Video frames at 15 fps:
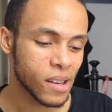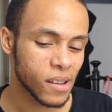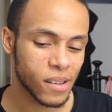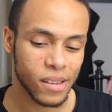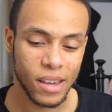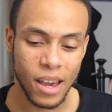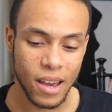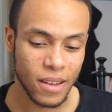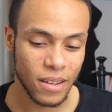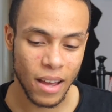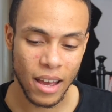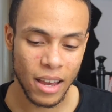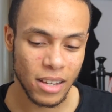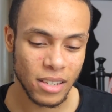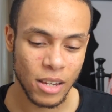yeah, I
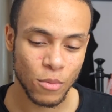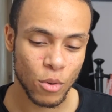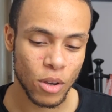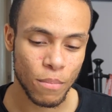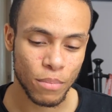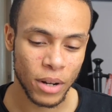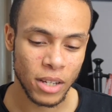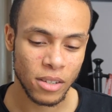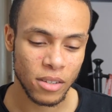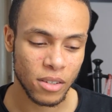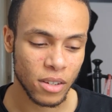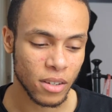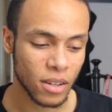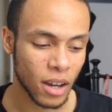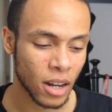guess that's what
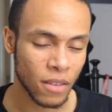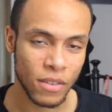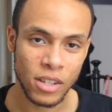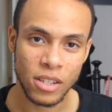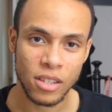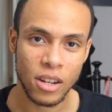complacency kind of is